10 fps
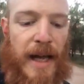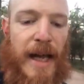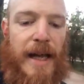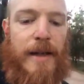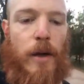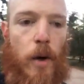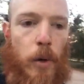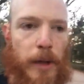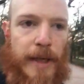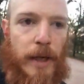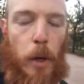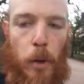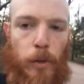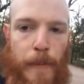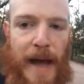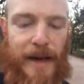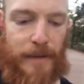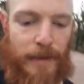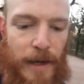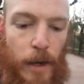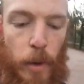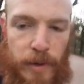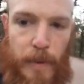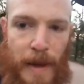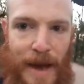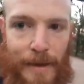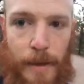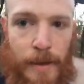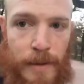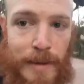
It only holds back